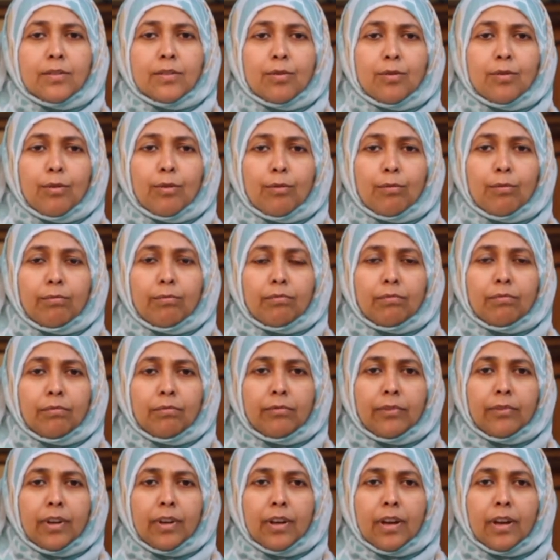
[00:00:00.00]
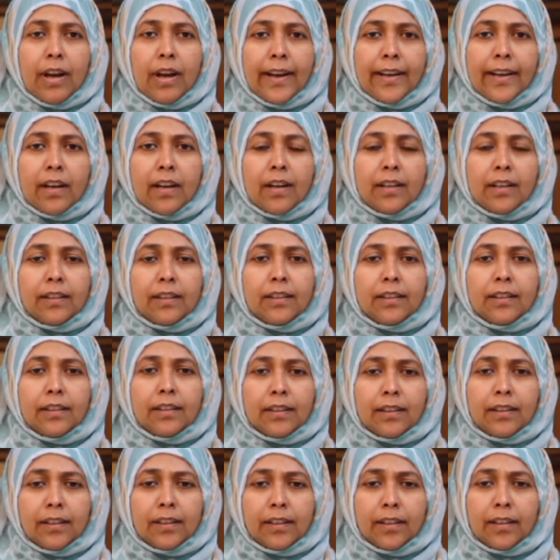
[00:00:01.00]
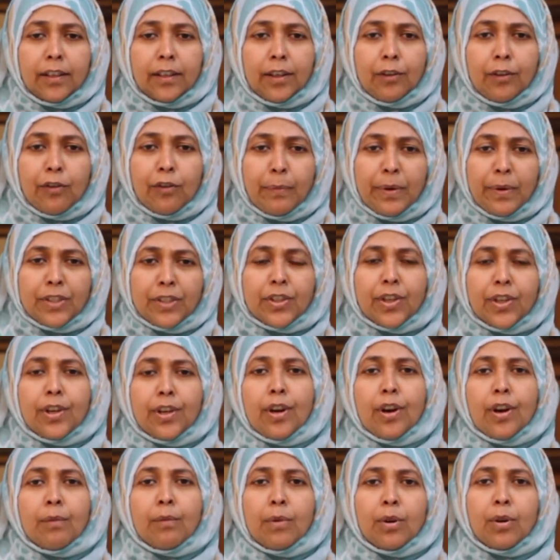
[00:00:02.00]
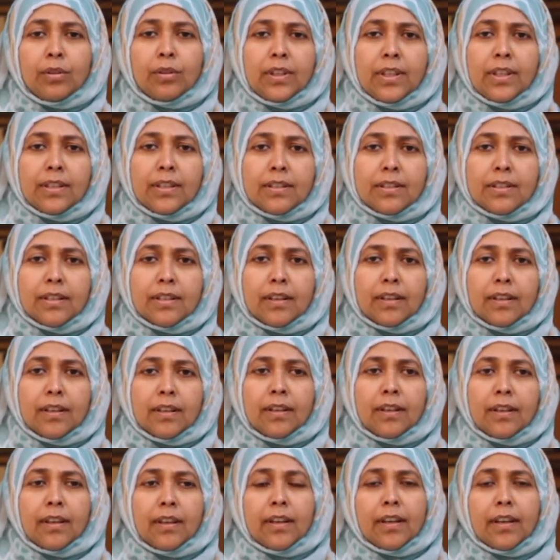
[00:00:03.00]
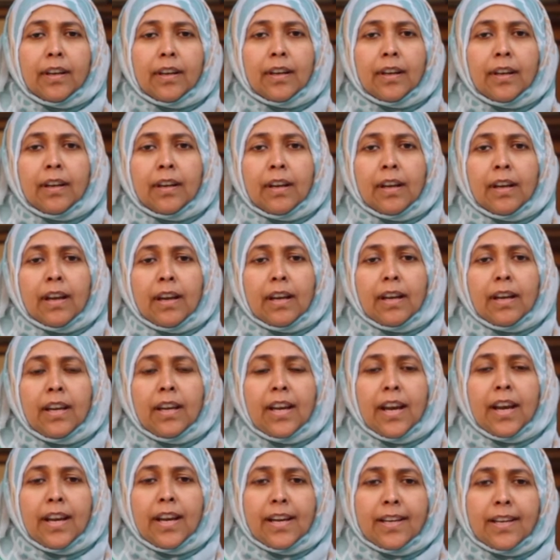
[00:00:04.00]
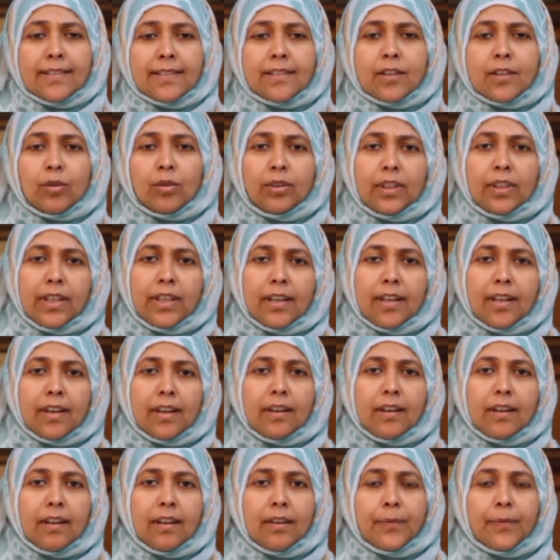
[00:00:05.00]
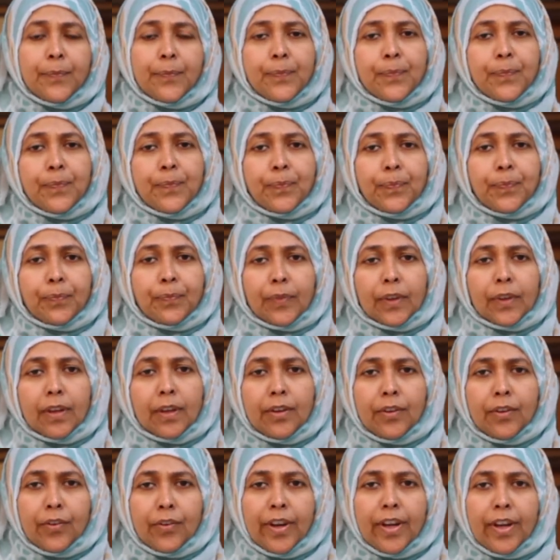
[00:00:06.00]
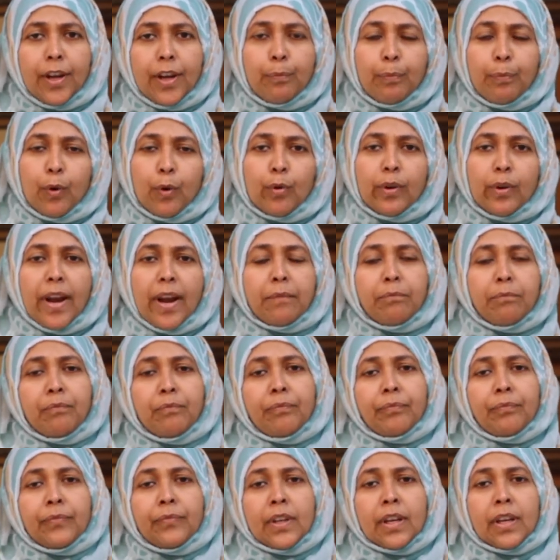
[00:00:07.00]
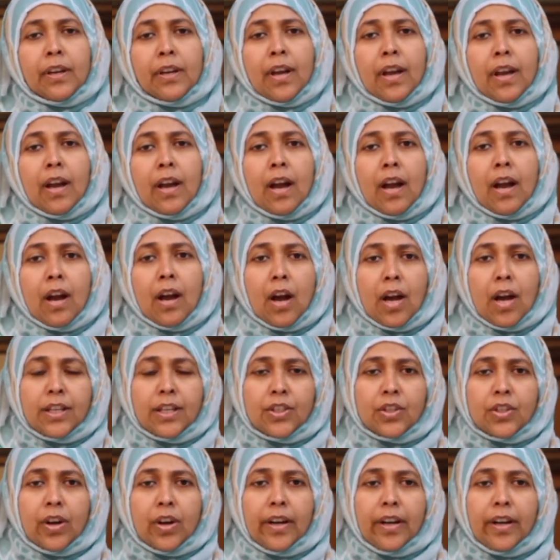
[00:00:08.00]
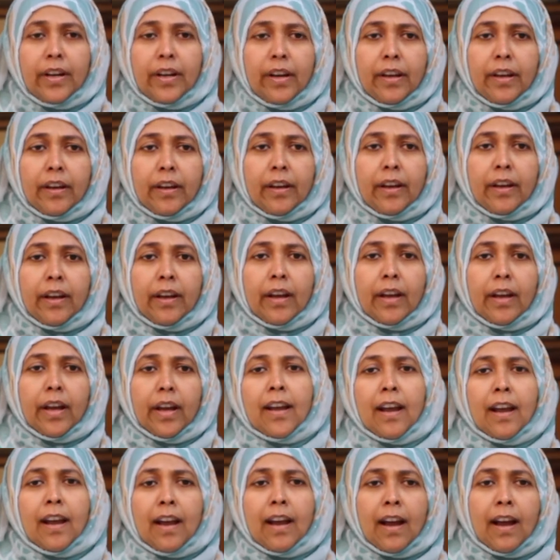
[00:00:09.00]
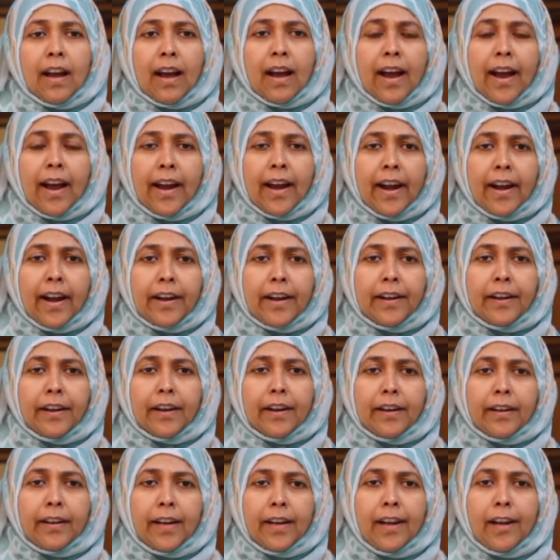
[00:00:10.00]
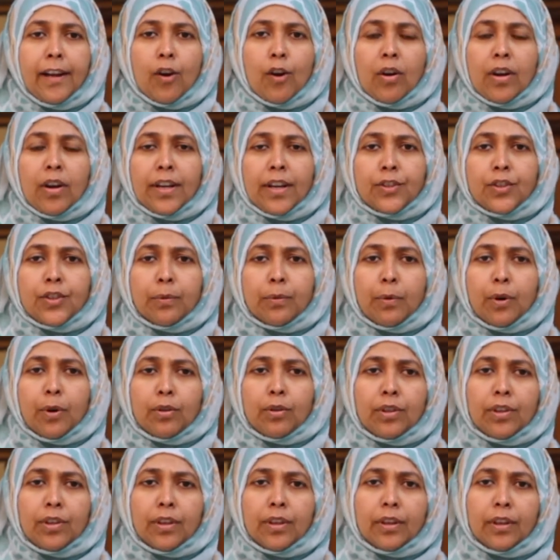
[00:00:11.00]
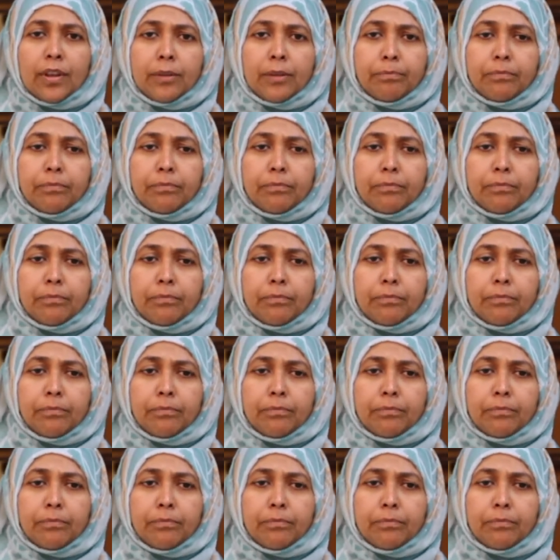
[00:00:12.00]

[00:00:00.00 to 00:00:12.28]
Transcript: So I got the information about this EAS South India training program. I joined. I had nil knowledge about